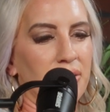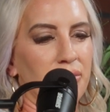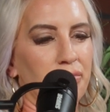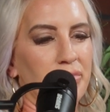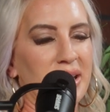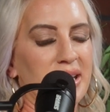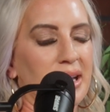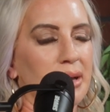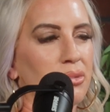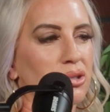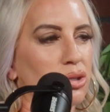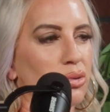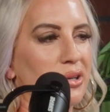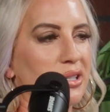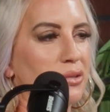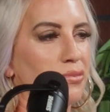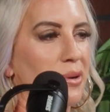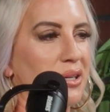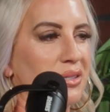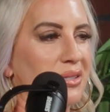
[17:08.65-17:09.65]
being able to
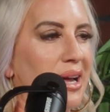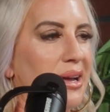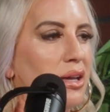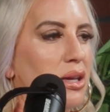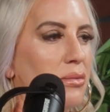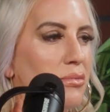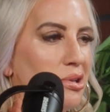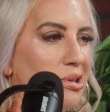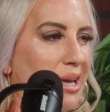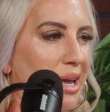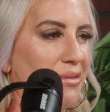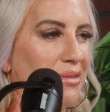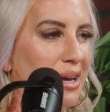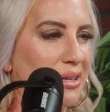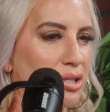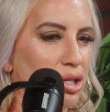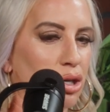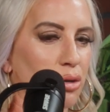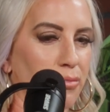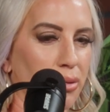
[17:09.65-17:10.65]
express that and communicate
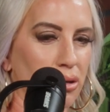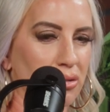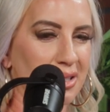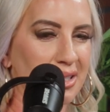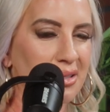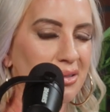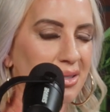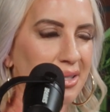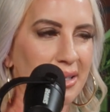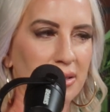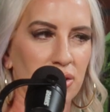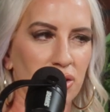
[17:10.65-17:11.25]
that to your person is like